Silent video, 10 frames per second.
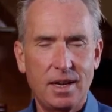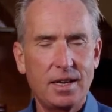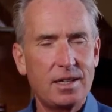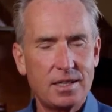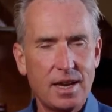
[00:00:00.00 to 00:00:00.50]
and
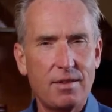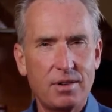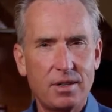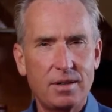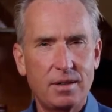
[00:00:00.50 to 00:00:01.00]
to
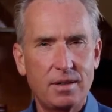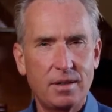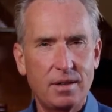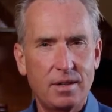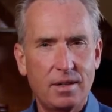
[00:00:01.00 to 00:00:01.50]
discover
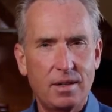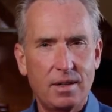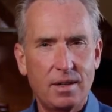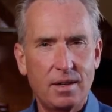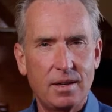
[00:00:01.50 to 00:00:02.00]

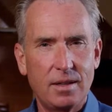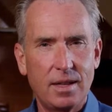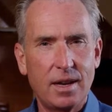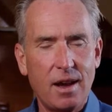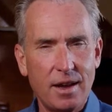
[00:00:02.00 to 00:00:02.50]

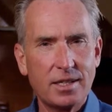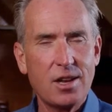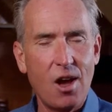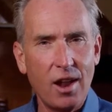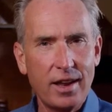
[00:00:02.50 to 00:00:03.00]
that God is
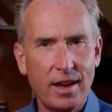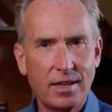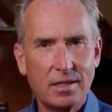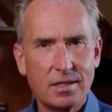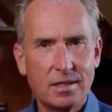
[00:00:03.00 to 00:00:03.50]
calling
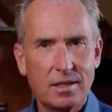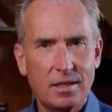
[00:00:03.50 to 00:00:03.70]
us,